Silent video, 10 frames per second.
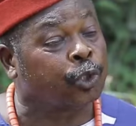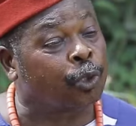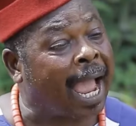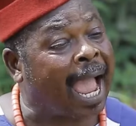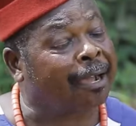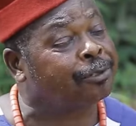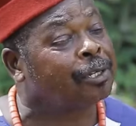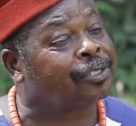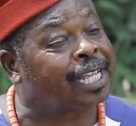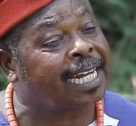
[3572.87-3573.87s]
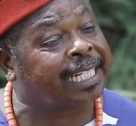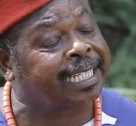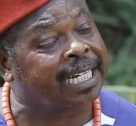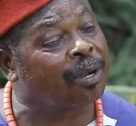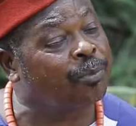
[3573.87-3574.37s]
Should I have said
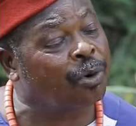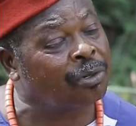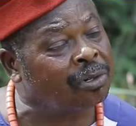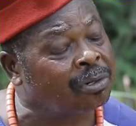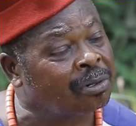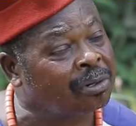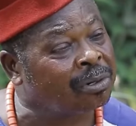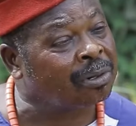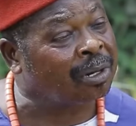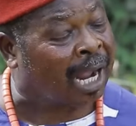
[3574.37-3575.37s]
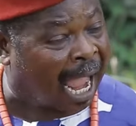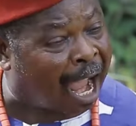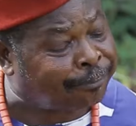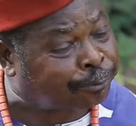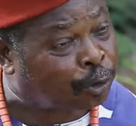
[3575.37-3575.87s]
it in the moon?
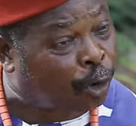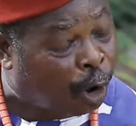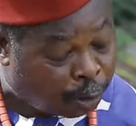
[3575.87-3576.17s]
After